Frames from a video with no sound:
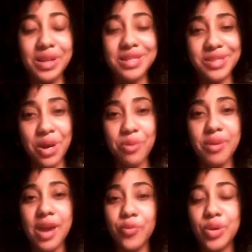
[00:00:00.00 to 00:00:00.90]
So
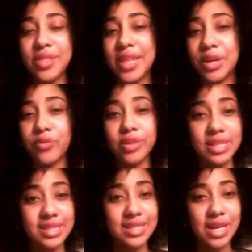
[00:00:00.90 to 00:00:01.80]
everyone, thank you for
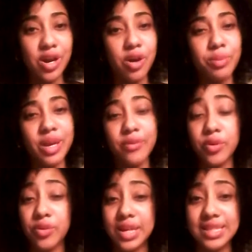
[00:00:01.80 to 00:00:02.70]
listening. I hope you have a
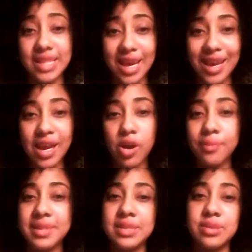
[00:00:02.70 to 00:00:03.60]
great day. I
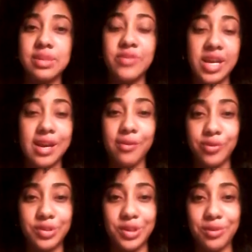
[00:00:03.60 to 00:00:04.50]
hope this was very
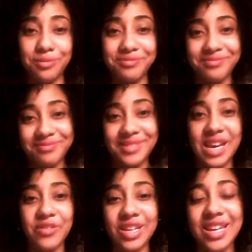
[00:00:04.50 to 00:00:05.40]
helpful to you.
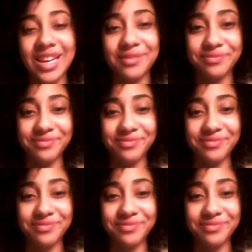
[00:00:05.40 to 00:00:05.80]
Have a good night.